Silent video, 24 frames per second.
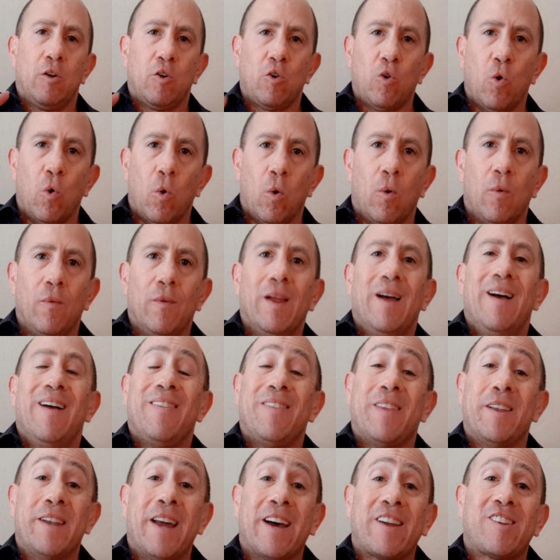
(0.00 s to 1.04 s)
Cool.
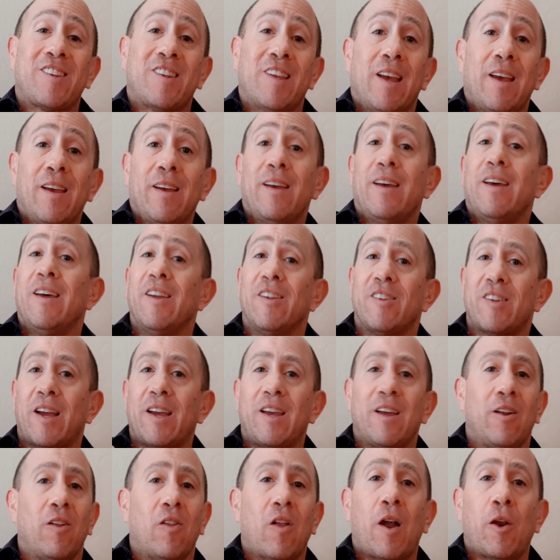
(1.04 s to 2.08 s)
The next thing is, I
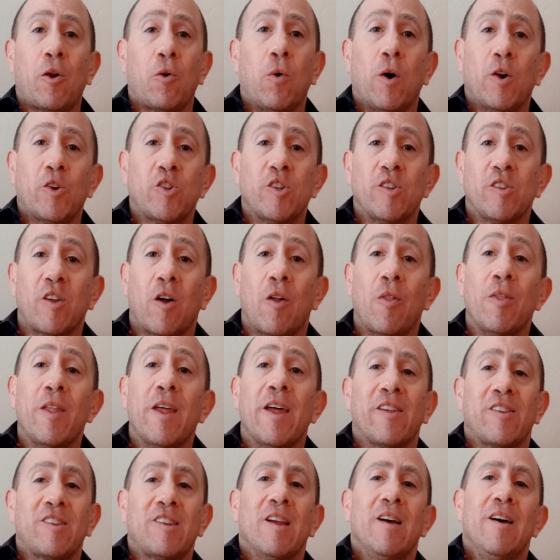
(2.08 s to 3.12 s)
get a lot of questions on
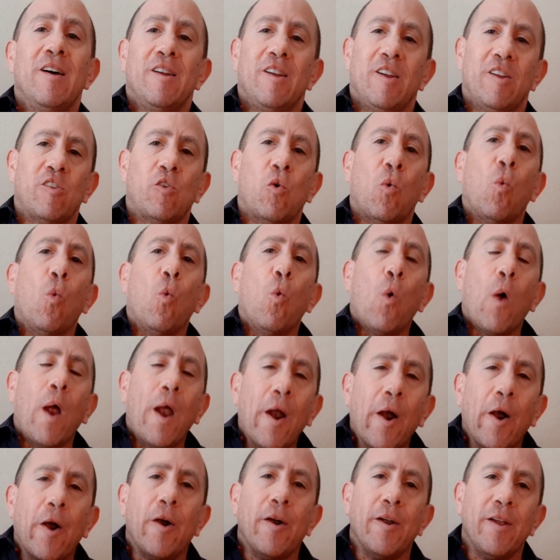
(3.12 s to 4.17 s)
this, is
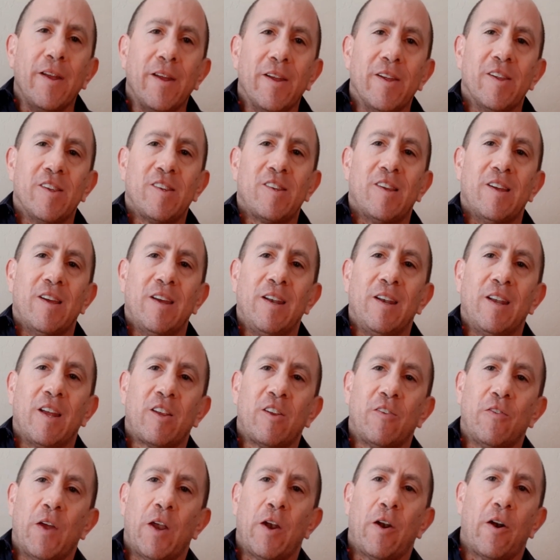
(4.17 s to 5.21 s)
where is the
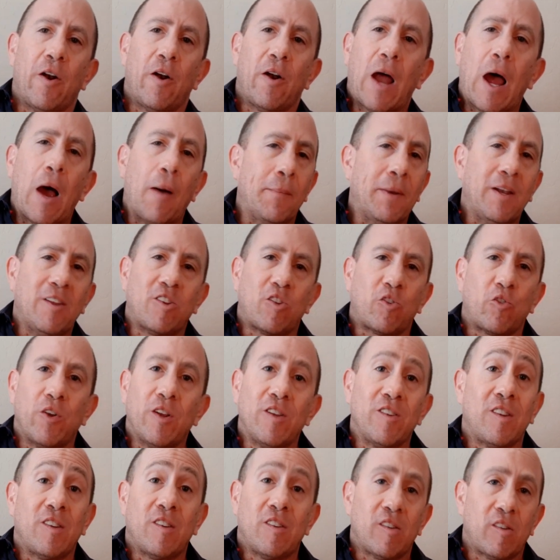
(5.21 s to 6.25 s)
index finger? How many
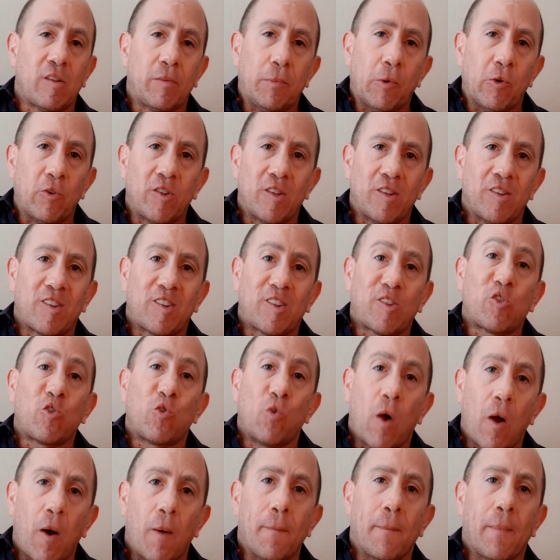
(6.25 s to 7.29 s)
strings is it supposed to
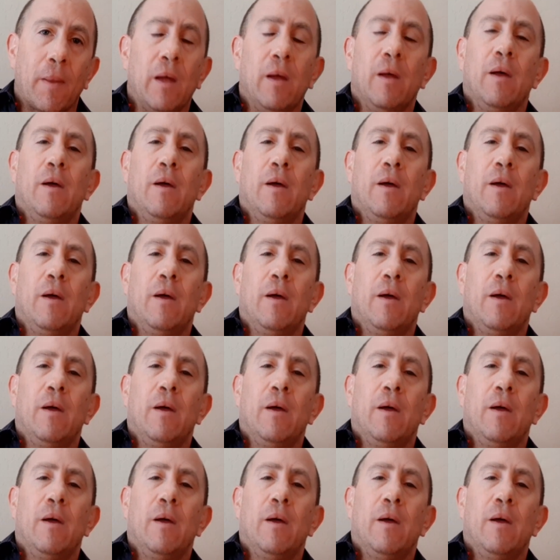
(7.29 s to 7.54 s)
strum?